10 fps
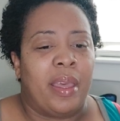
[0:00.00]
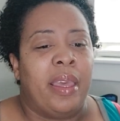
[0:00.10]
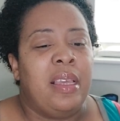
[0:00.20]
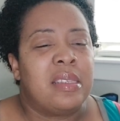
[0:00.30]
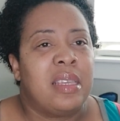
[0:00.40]

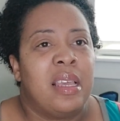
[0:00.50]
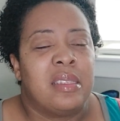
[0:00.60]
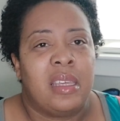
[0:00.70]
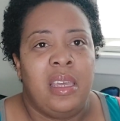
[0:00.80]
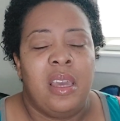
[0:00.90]
he
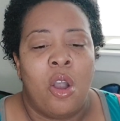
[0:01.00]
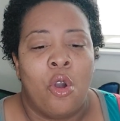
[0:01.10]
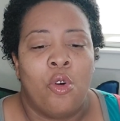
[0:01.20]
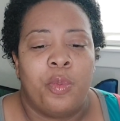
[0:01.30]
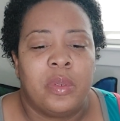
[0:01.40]
says that he
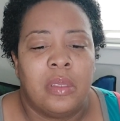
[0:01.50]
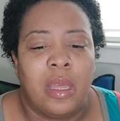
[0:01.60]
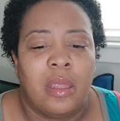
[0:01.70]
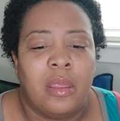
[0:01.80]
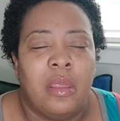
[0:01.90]
hopes
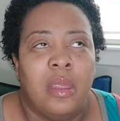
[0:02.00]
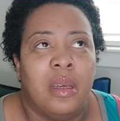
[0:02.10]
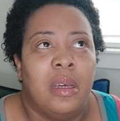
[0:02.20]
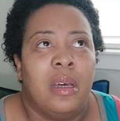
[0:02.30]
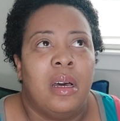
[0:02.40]
that
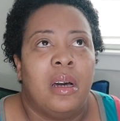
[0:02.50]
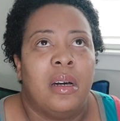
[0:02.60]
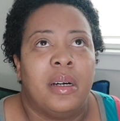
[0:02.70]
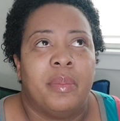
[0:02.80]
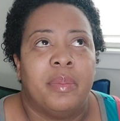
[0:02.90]

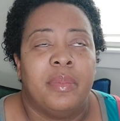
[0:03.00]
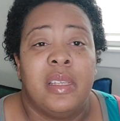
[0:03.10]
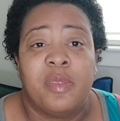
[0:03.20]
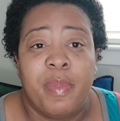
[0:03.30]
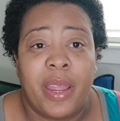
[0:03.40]

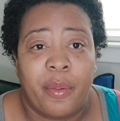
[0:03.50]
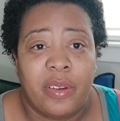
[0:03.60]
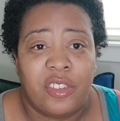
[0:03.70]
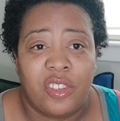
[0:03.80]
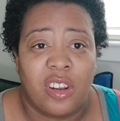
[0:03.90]
this
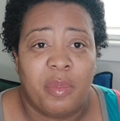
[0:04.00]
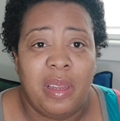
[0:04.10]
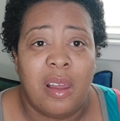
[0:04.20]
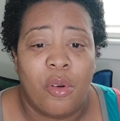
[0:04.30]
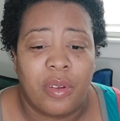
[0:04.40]
marriage is going to
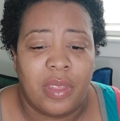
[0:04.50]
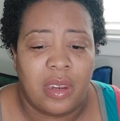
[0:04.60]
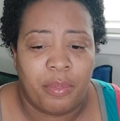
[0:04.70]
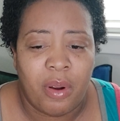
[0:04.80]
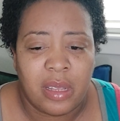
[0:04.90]
be longer
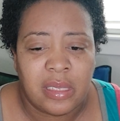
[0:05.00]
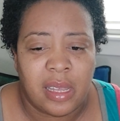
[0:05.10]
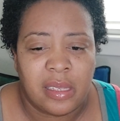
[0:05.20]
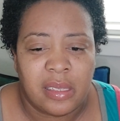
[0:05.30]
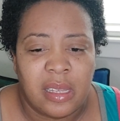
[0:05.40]
than the
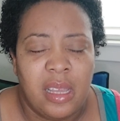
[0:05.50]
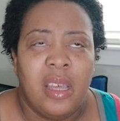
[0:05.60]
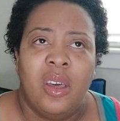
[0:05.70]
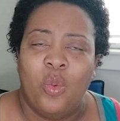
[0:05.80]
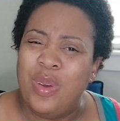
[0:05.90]
process,
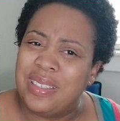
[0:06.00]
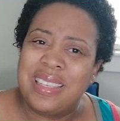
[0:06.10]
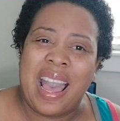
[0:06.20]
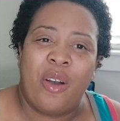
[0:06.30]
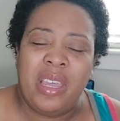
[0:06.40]
which
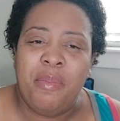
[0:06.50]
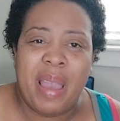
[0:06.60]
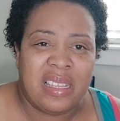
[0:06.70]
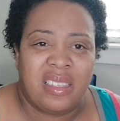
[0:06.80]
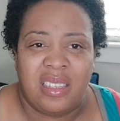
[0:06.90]
is how he
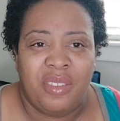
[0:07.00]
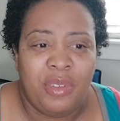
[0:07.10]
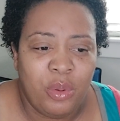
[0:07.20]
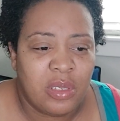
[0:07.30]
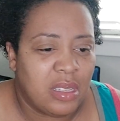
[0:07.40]
basically
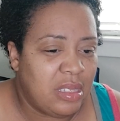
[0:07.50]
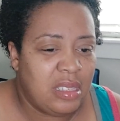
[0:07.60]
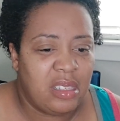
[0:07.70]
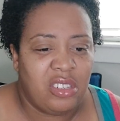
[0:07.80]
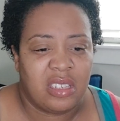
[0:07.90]
views it.
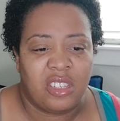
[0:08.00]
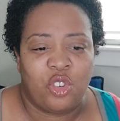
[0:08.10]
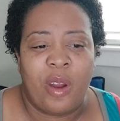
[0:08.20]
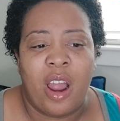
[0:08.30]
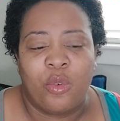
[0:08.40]
This is just a
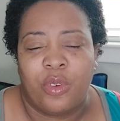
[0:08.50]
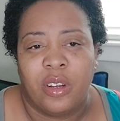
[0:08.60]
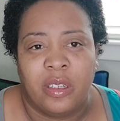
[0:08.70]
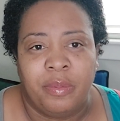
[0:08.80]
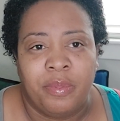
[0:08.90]
trial
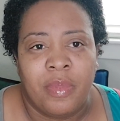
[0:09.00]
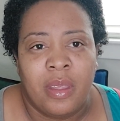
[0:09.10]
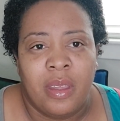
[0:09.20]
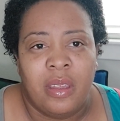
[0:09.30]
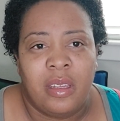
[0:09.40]
run.
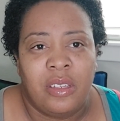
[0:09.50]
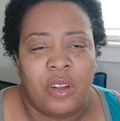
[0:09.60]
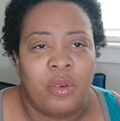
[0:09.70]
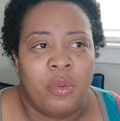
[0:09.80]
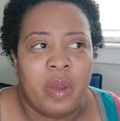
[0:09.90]
And, you
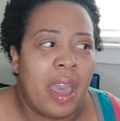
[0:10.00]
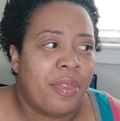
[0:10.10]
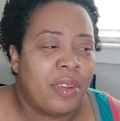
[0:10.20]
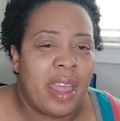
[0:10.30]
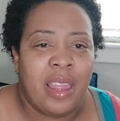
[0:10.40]
know,
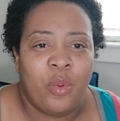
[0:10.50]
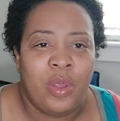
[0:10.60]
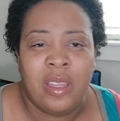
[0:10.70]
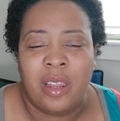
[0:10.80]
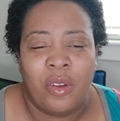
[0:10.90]
after the 8
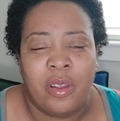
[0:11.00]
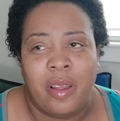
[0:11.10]
weeks,